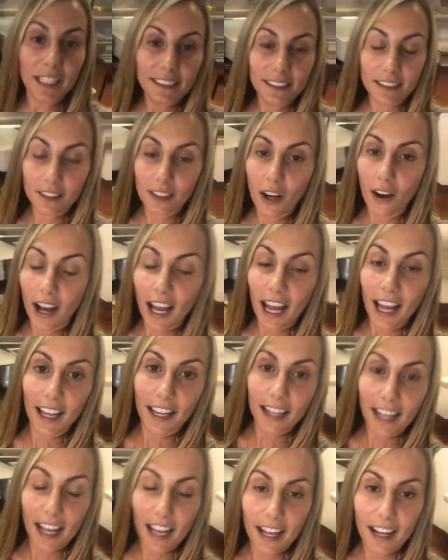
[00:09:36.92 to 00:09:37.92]
go ahead
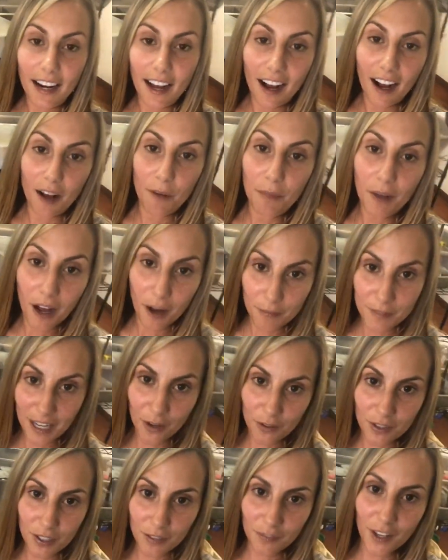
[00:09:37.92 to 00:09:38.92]
and um, come down to
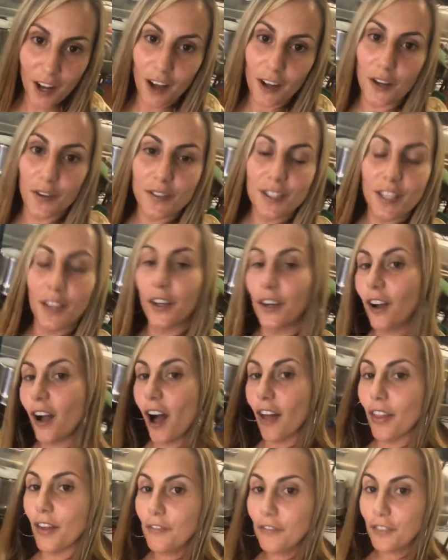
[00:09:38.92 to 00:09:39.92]
Viano's. Either call them
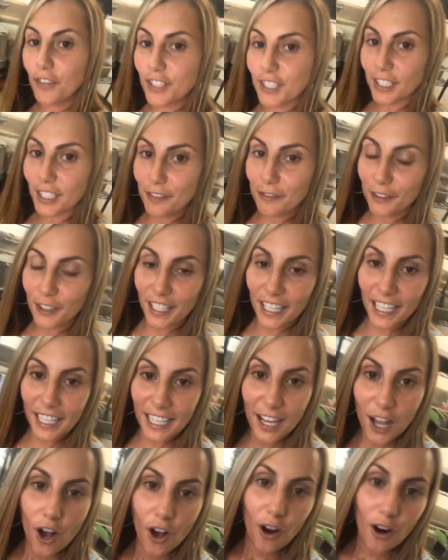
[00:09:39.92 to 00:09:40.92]
for delivery
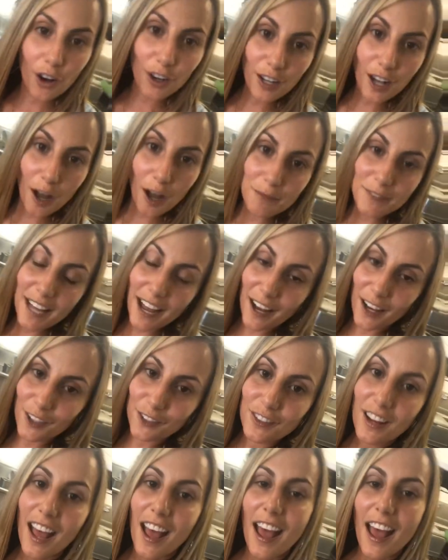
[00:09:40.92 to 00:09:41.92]
or come down.
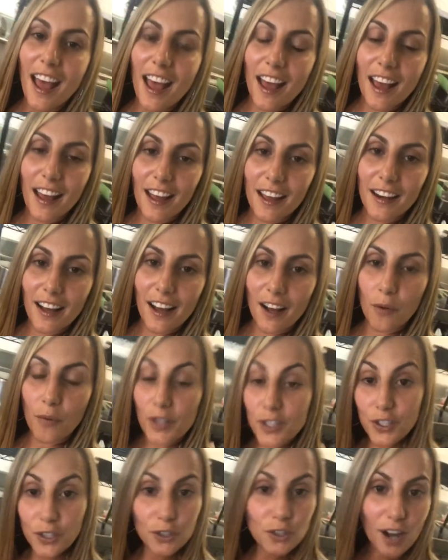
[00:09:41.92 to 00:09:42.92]
And uh, once you
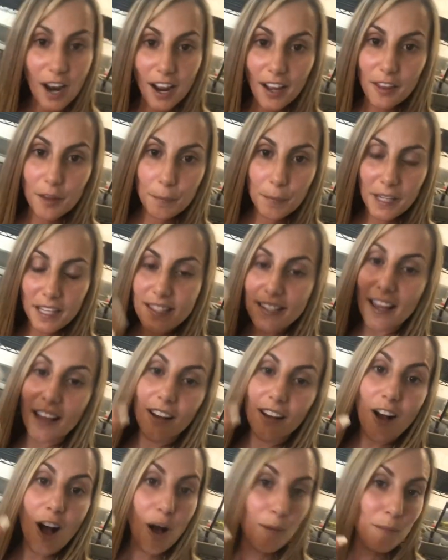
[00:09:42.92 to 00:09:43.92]
try the pizza,
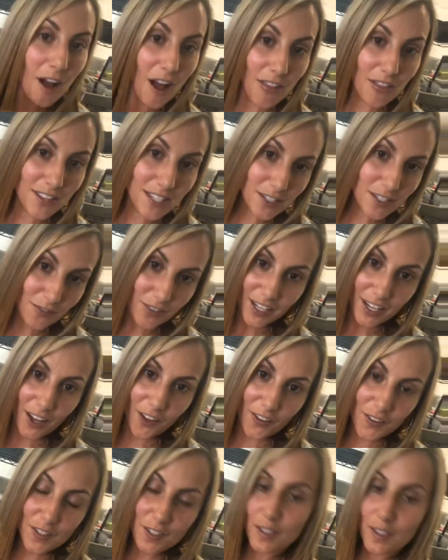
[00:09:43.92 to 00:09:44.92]
comment on this video.
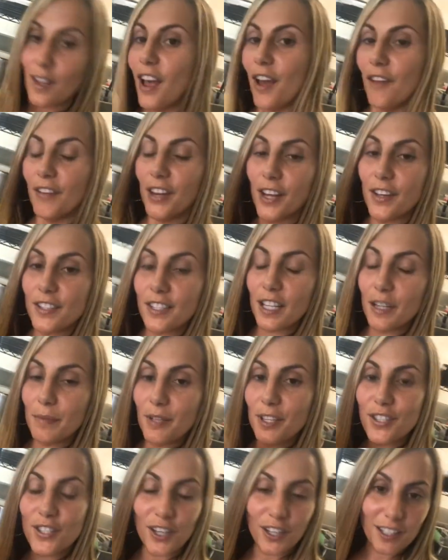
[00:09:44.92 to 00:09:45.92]
This video is going to be
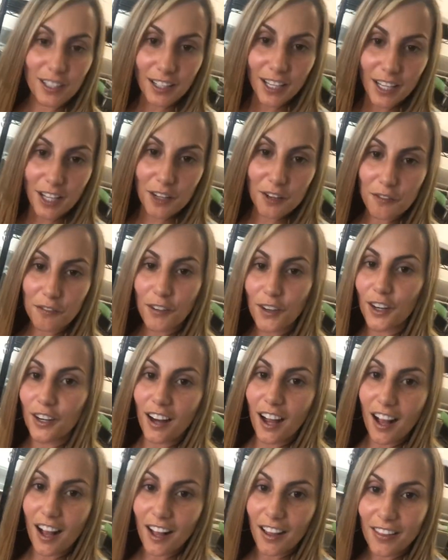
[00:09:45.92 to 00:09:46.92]
circulating for
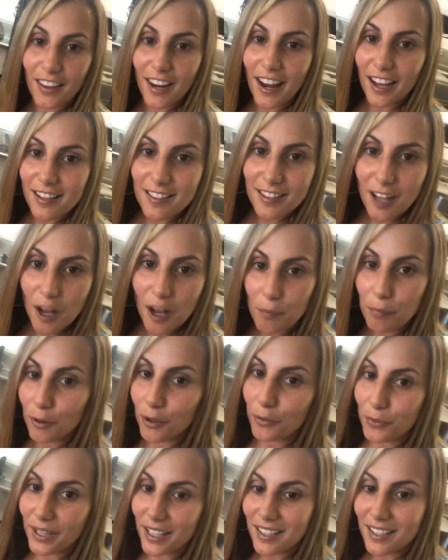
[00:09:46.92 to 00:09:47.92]
uh, the next couple of
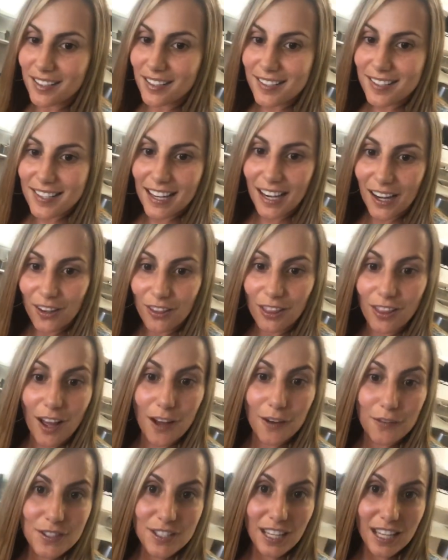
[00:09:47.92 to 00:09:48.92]
weeks, and I'd love
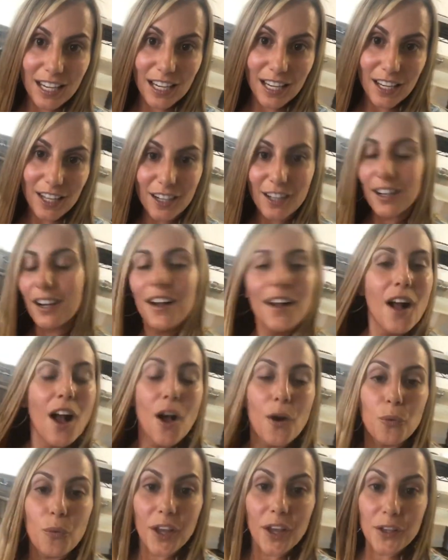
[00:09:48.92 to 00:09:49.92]
to hear
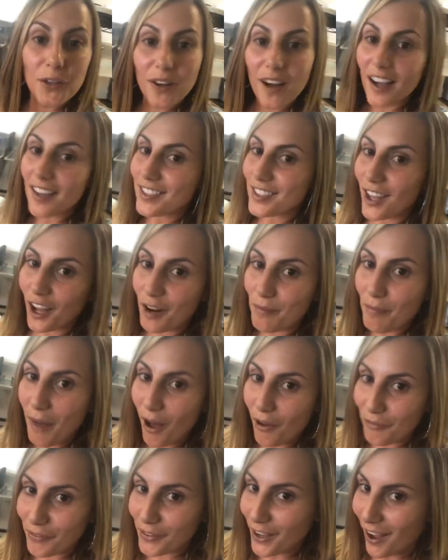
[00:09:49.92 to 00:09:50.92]
what you guys thought about
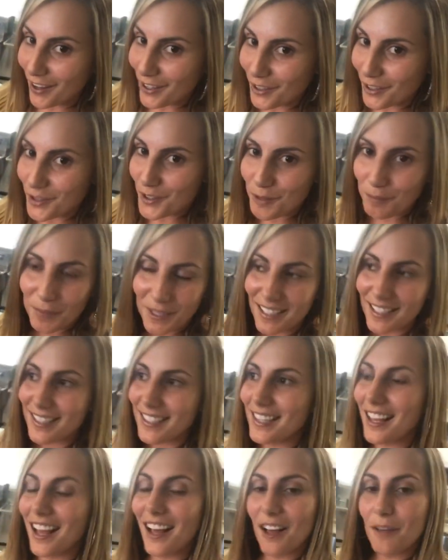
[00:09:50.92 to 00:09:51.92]
Viano's
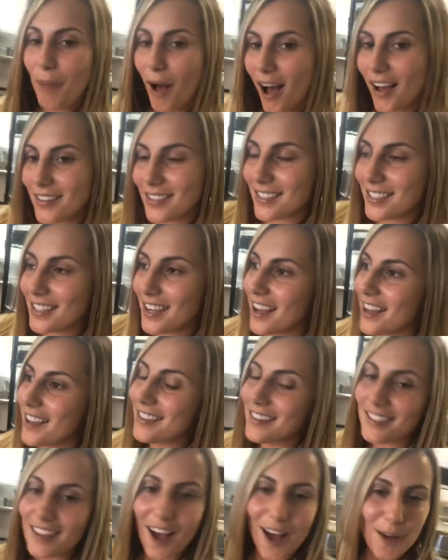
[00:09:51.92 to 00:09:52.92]
pizza, pasta,
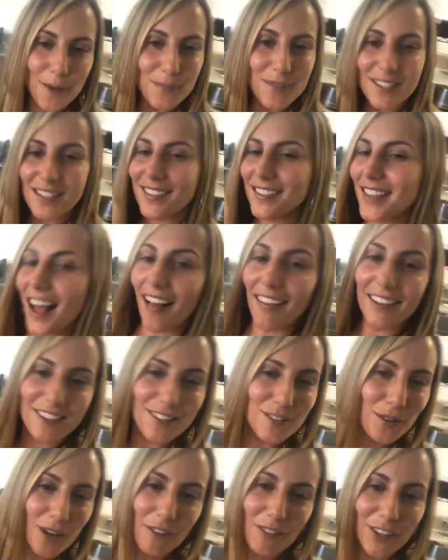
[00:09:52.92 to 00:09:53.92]
subs, salads,
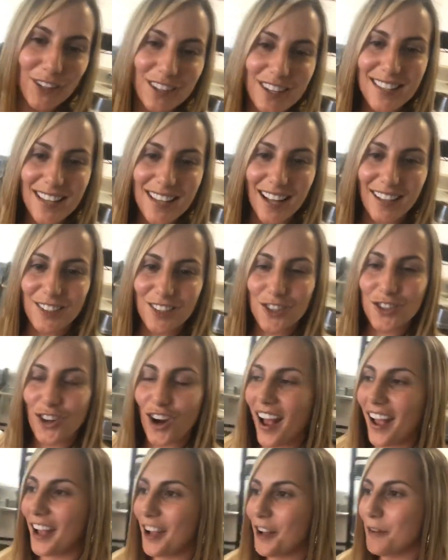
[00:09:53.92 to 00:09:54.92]
whatever you decide to try.
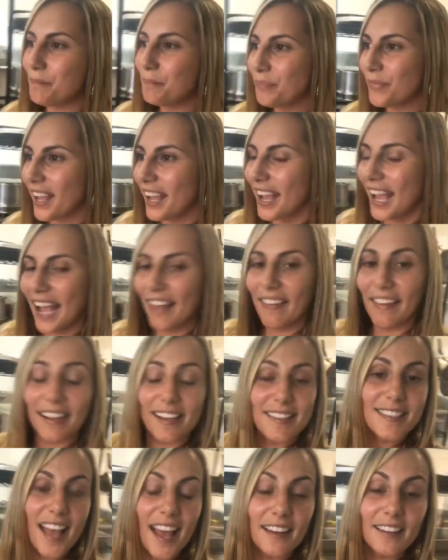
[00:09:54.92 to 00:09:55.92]
And like I
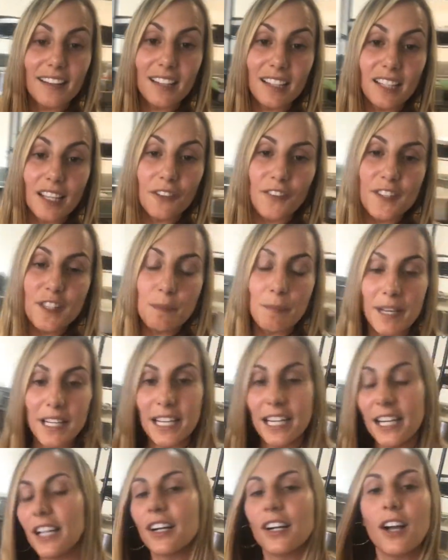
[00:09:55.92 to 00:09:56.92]
said, Cliff has been
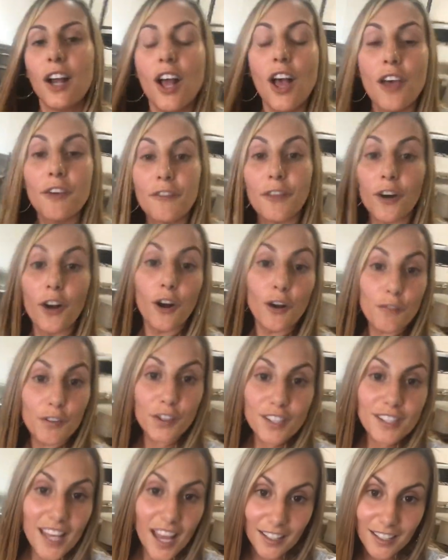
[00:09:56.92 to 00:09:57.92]
here for over
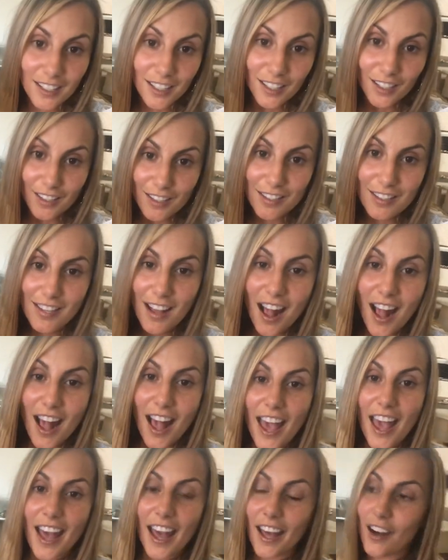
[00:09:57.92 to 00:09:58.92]
10 years,
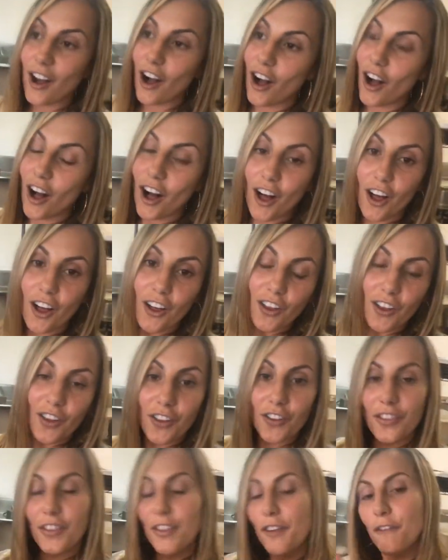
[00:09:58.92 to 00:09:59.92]
and all
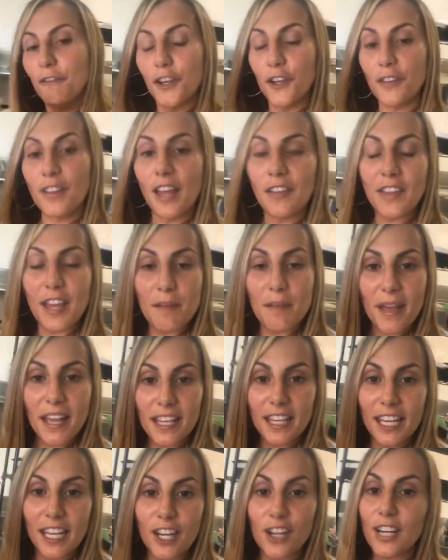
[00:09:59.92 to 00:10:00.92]
the food that they make
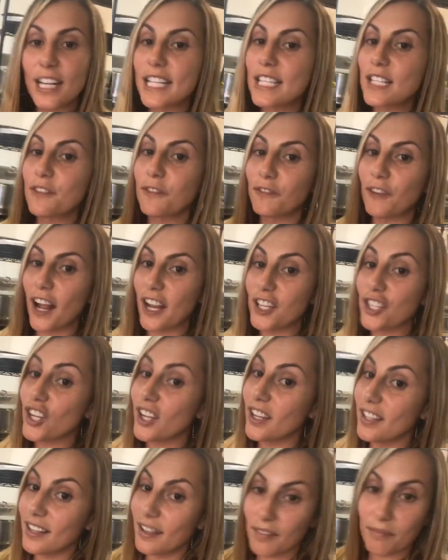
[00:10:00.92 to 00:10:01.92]
here is fresh,
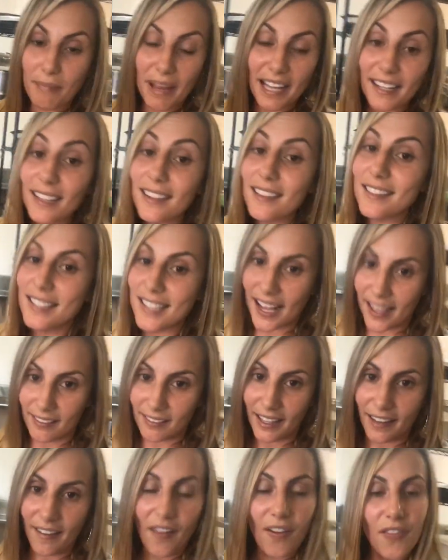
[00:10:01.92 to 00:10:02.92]
made daily.
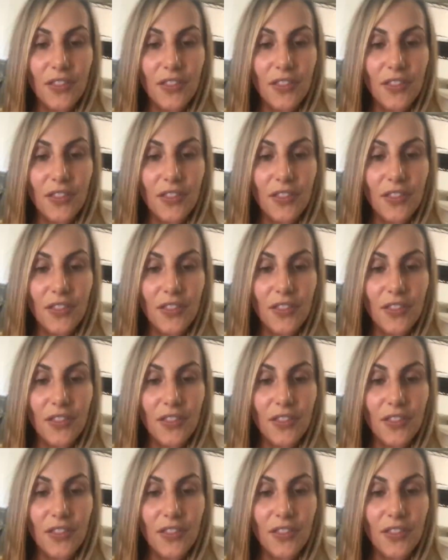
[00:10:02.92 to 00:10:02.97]
The